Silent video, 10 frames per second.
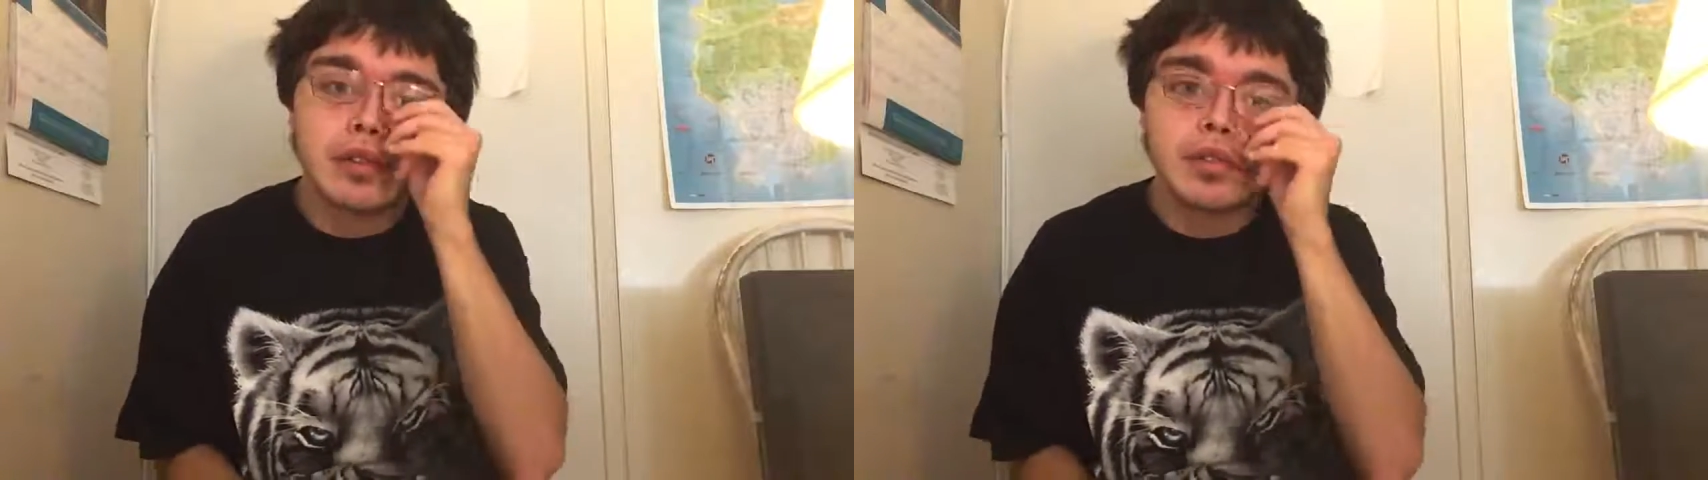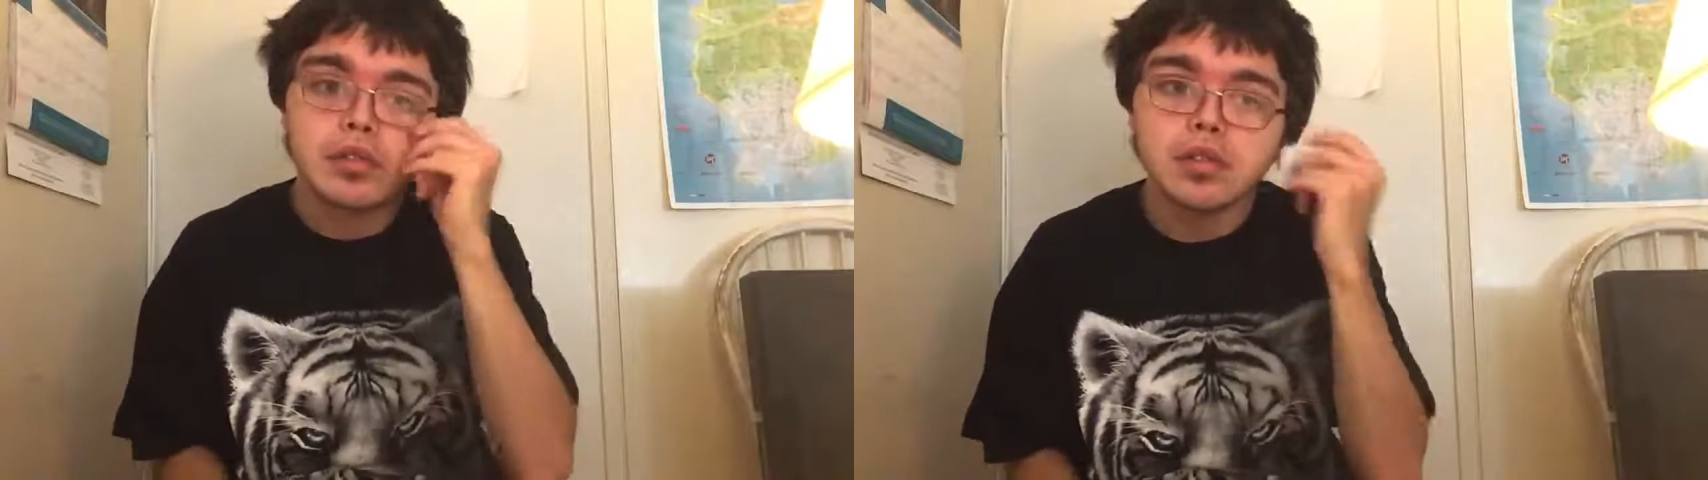
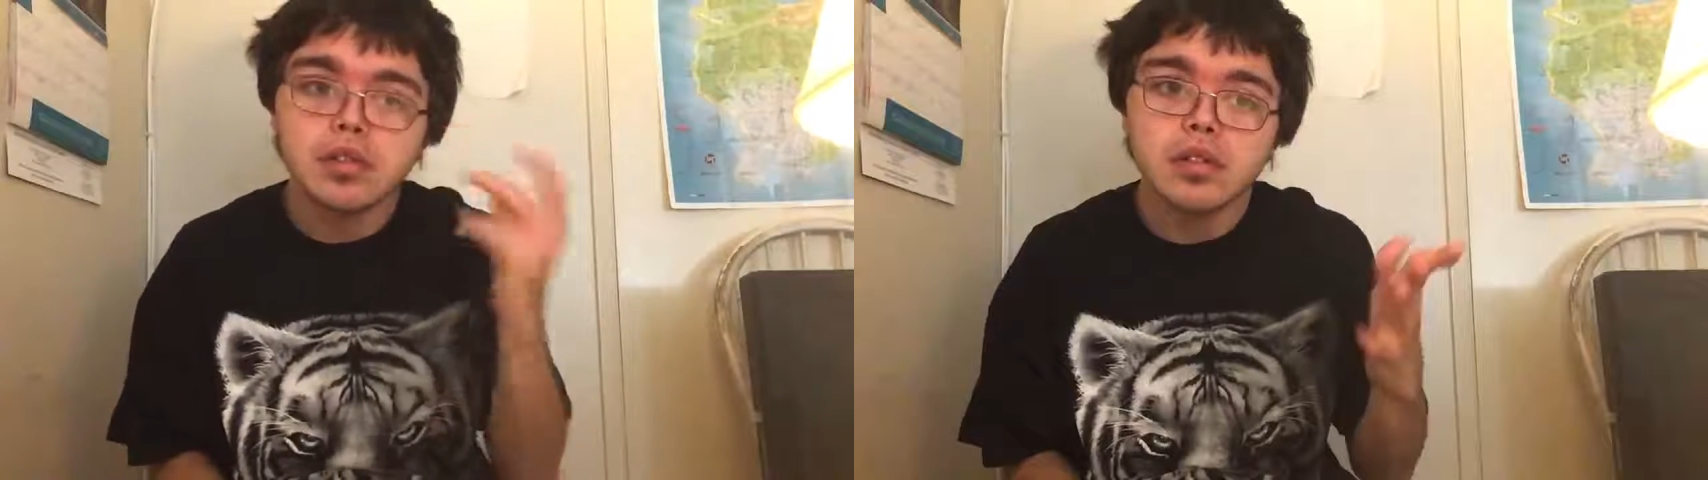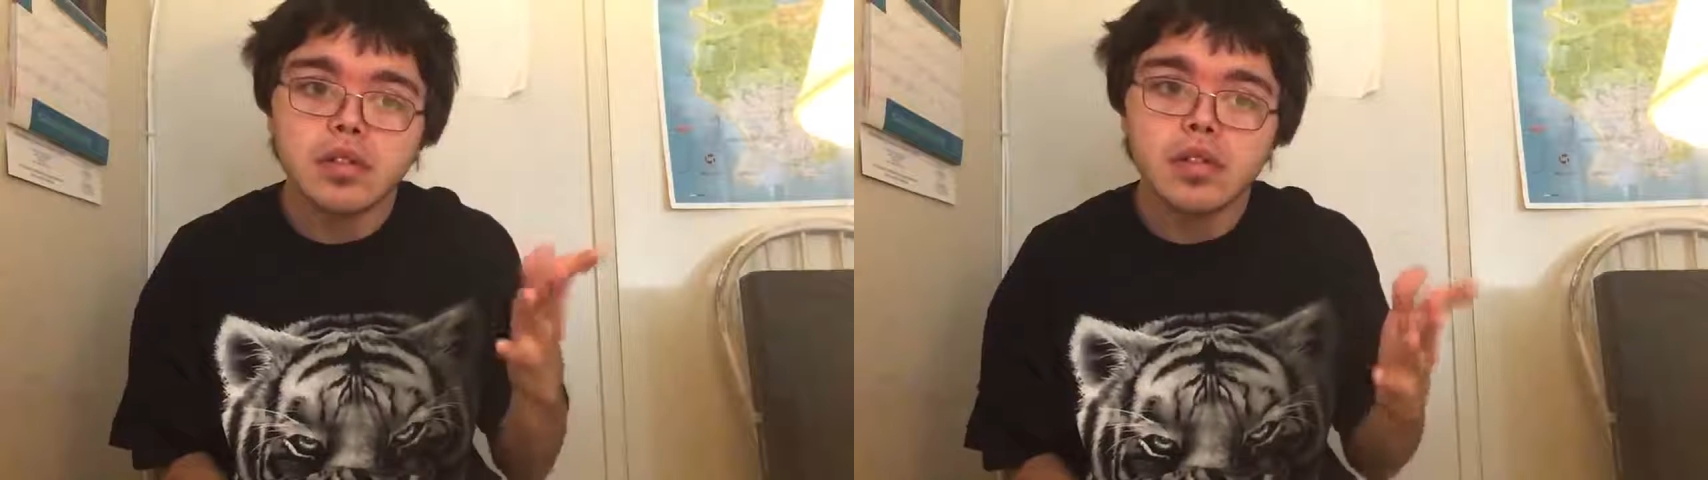than
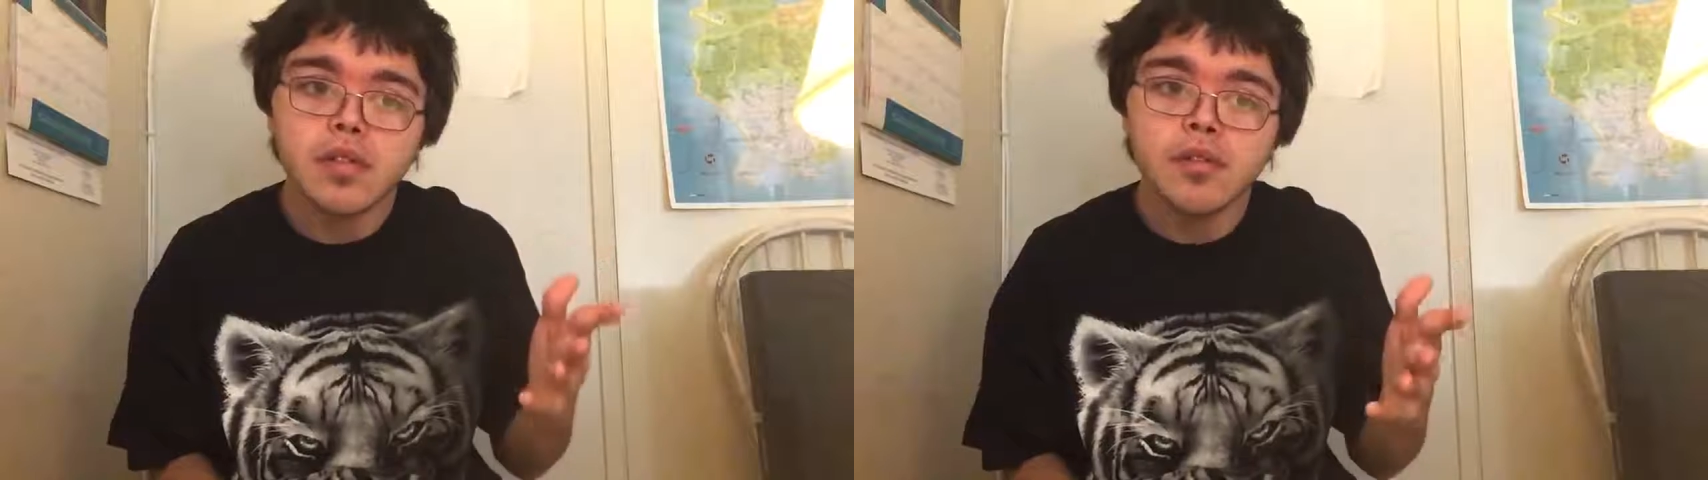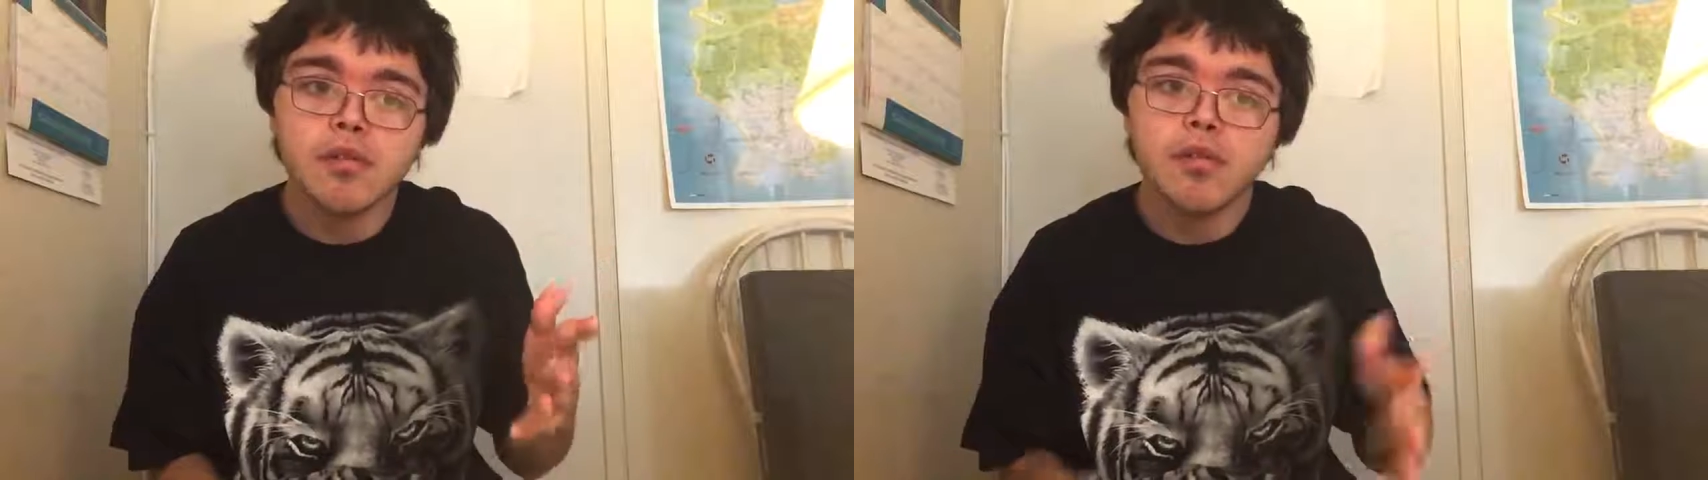
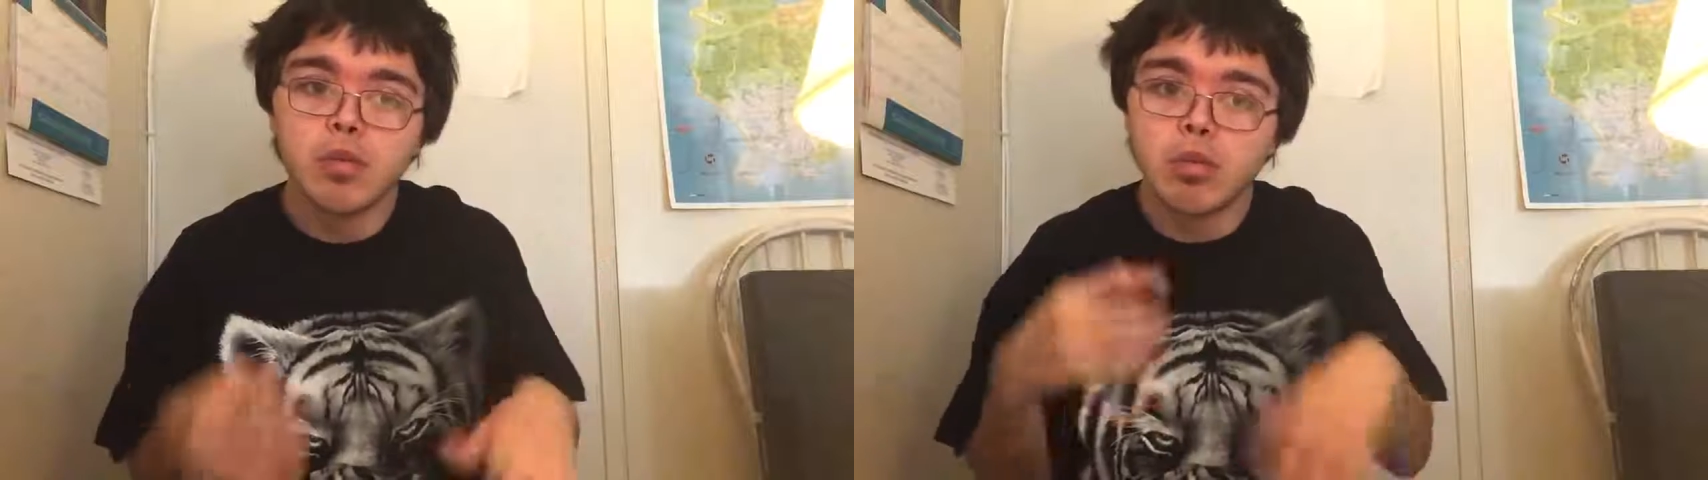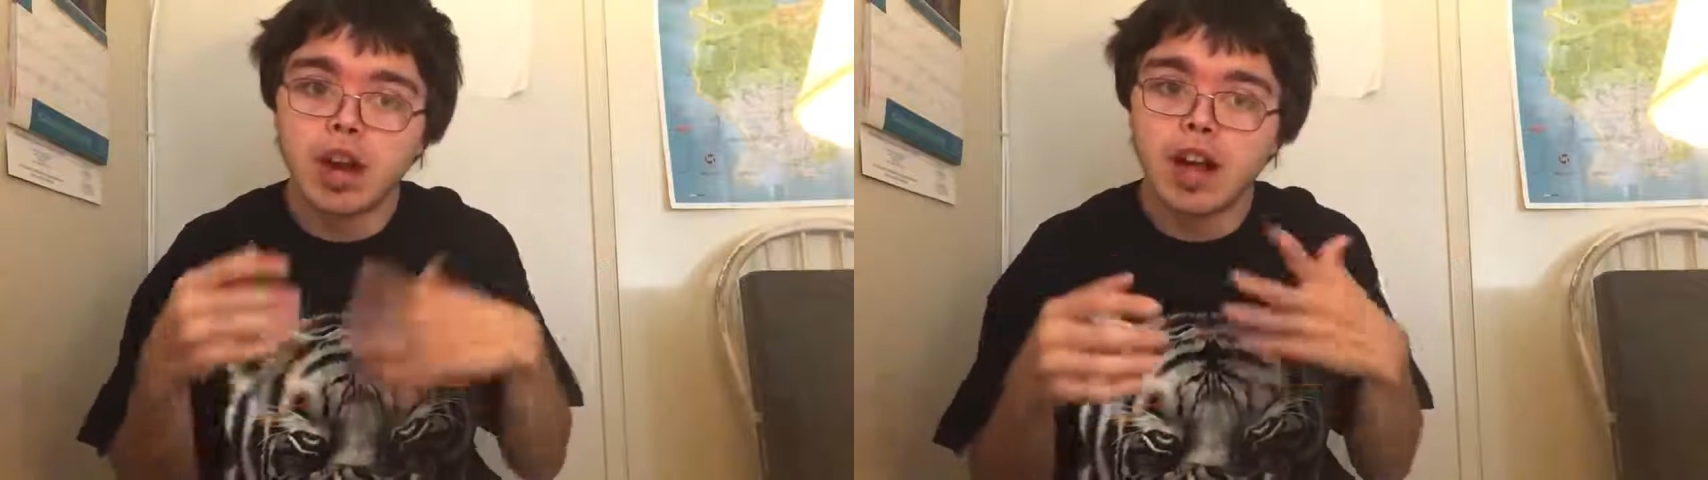
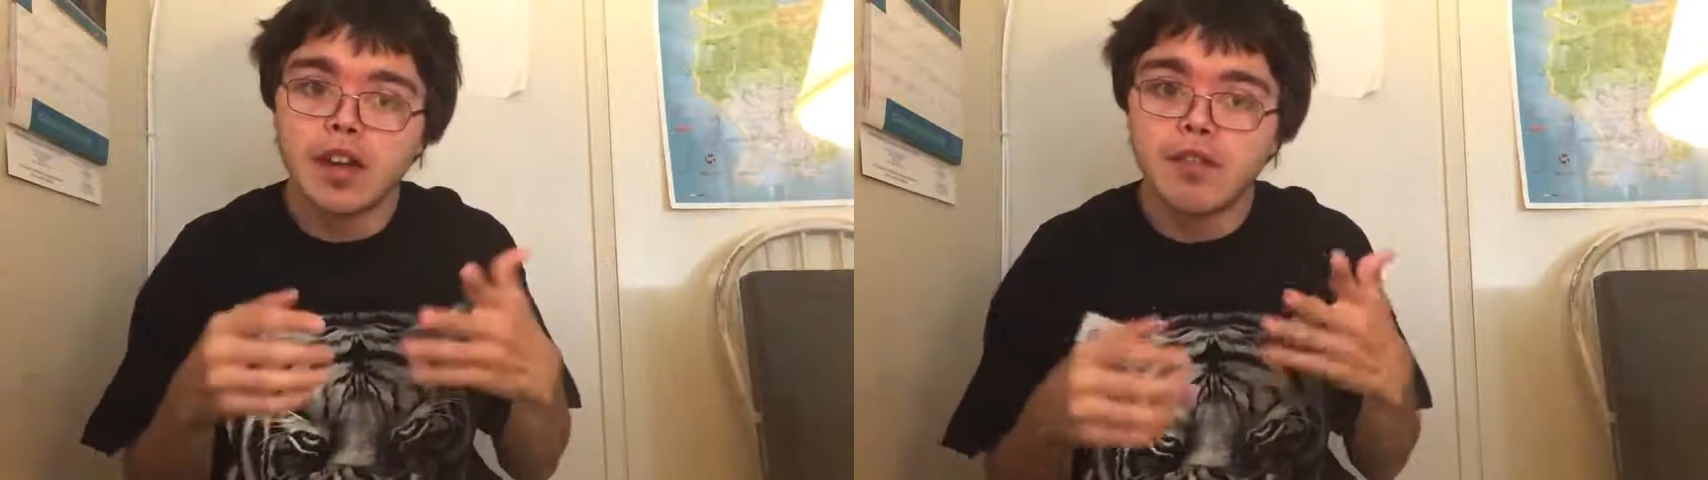for